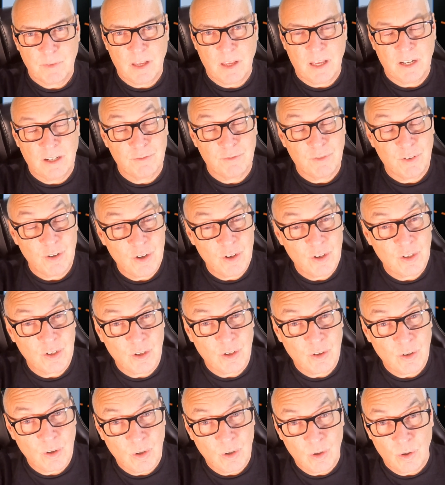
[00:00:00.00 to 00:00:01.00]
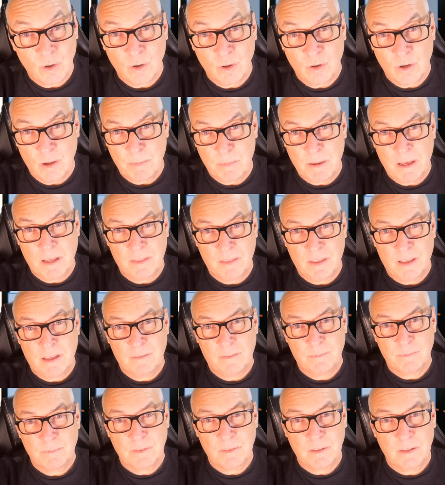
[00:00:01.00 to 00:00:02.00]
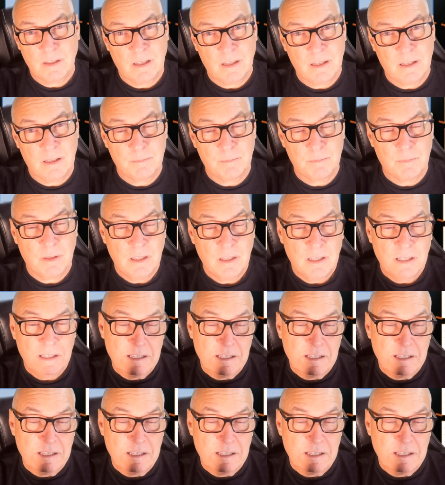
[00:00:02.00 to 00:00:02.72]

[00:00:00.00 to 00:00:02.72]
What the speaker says: and I've learned a lot about that, and